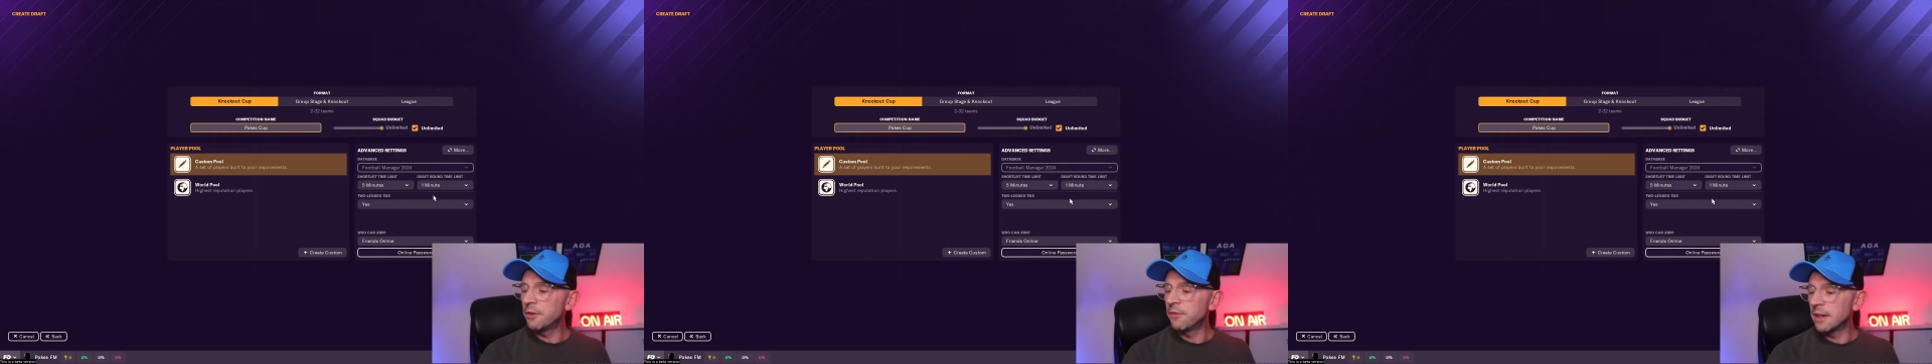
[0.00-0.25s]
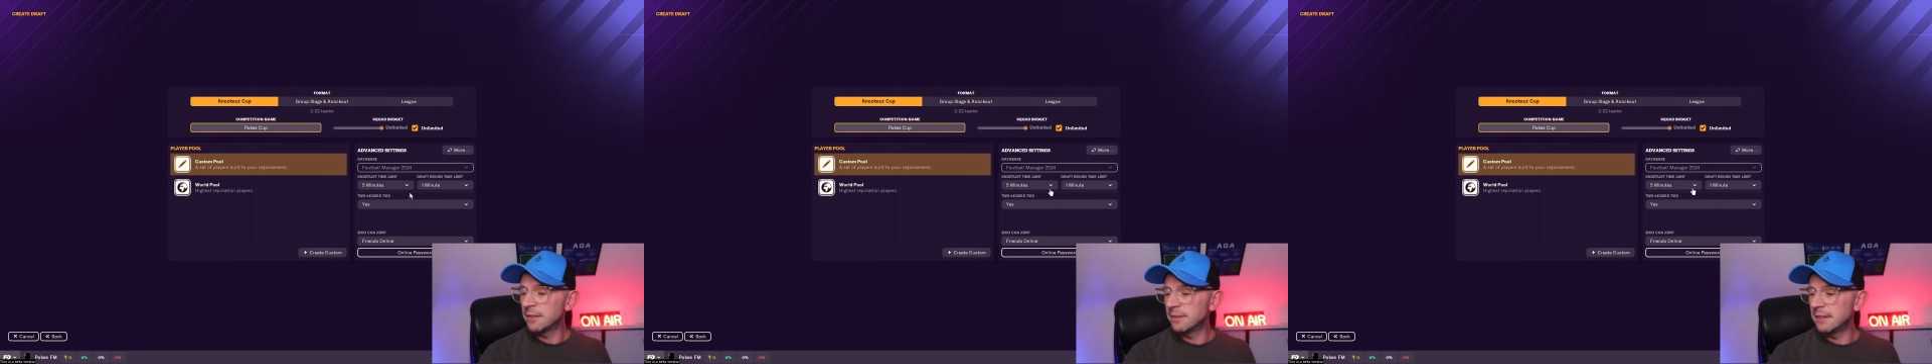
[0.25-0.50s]

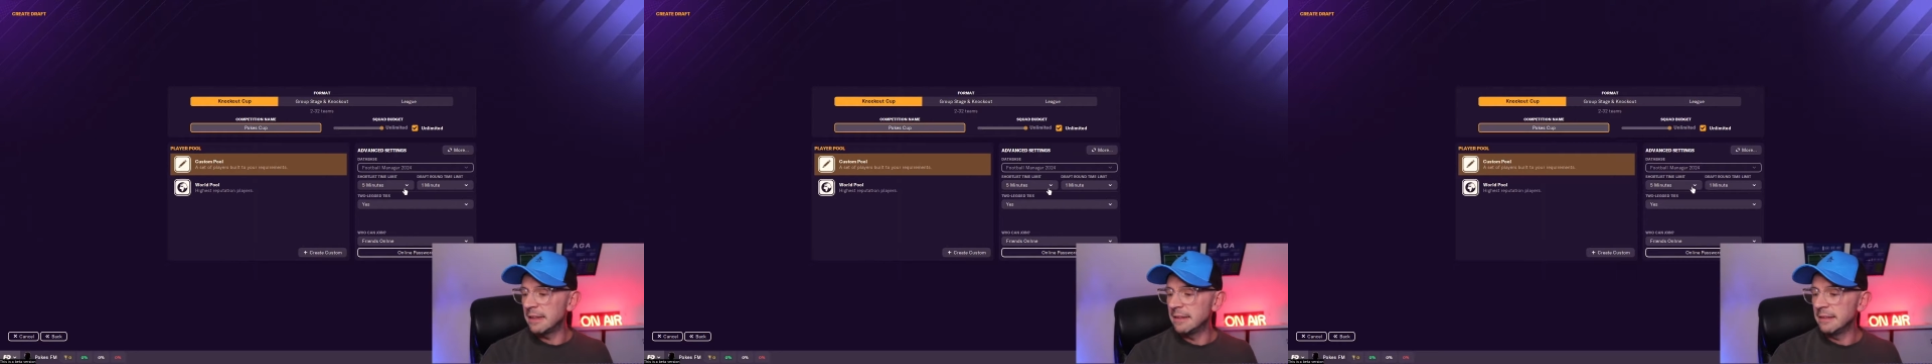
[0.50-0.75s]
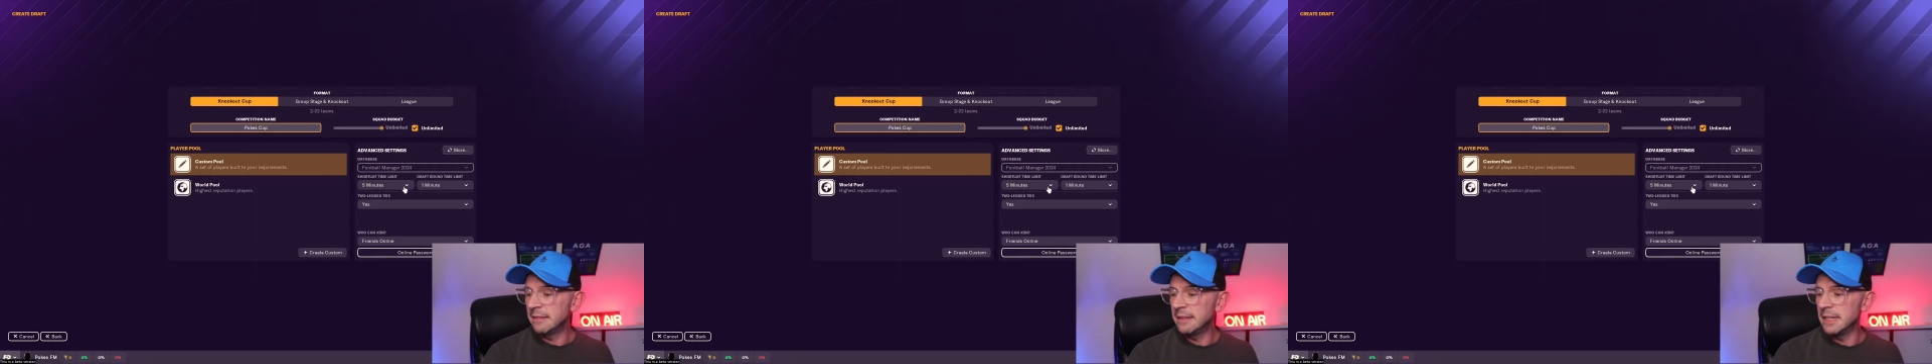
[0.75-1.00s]
advanced
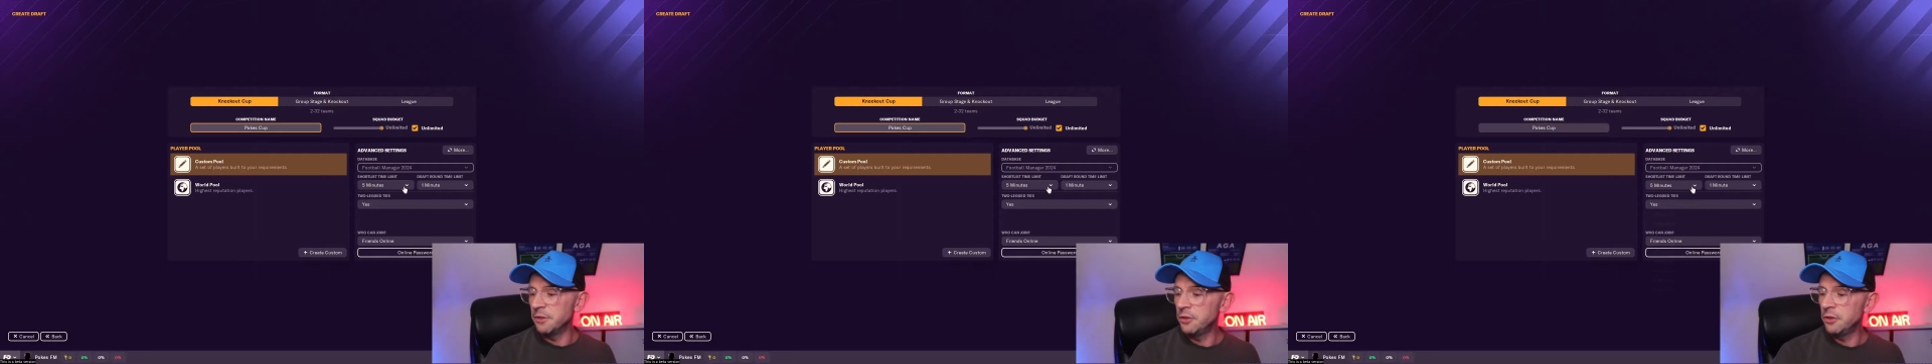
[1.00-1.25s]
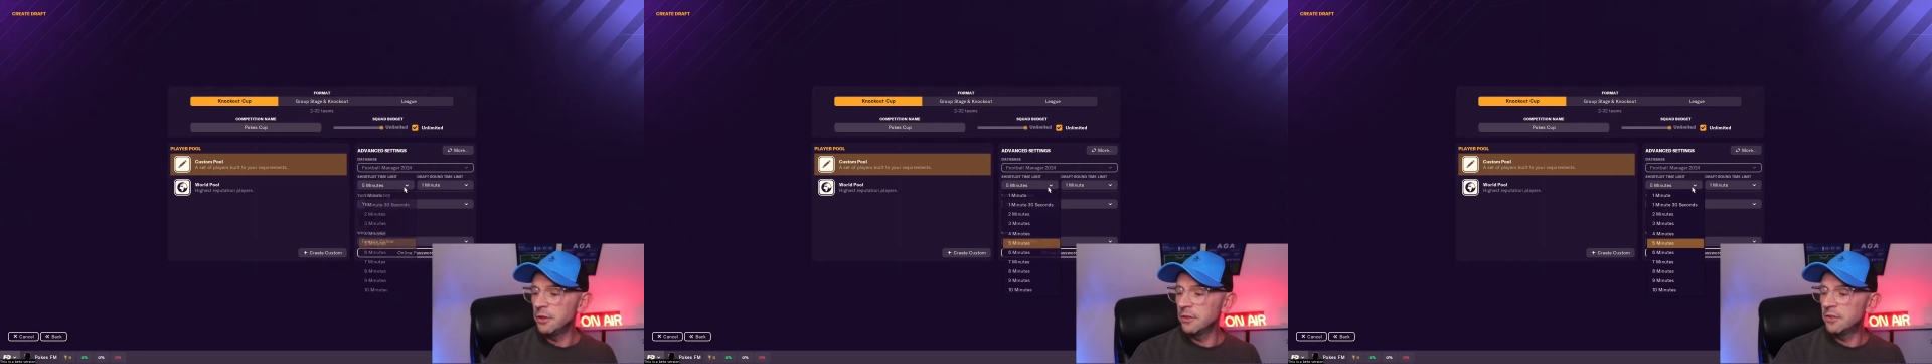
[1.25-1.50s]
settings here.
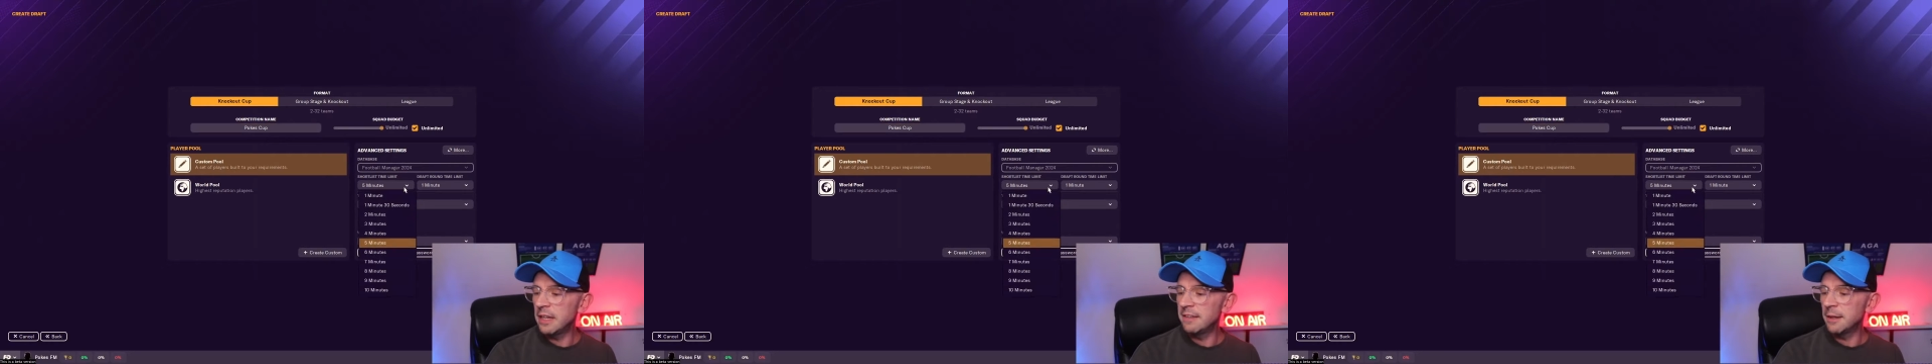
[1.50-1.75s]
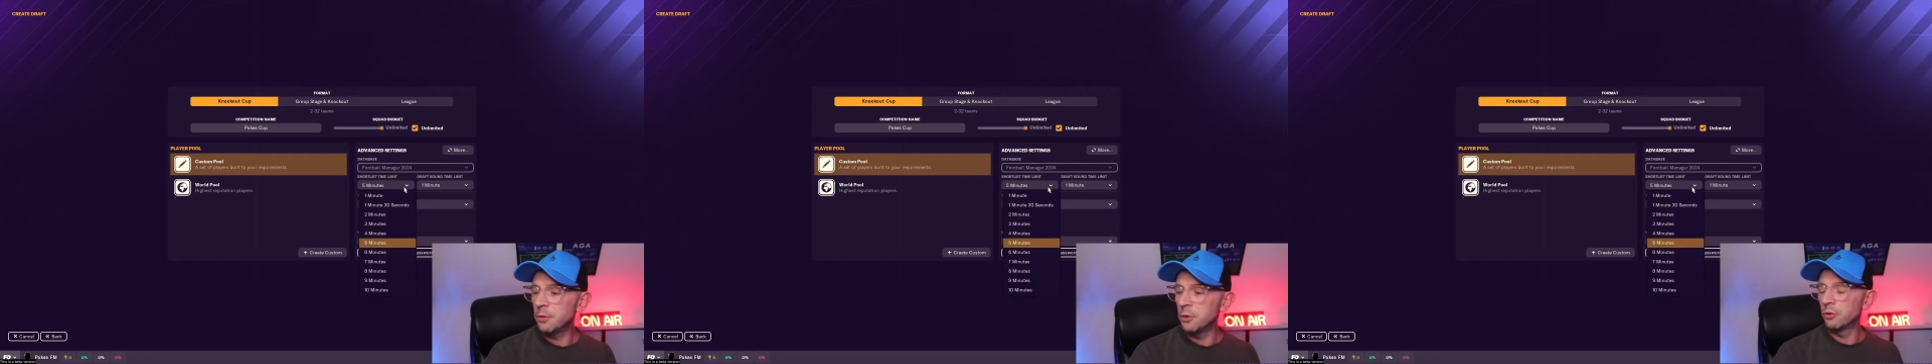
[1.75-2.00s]
So you can set up your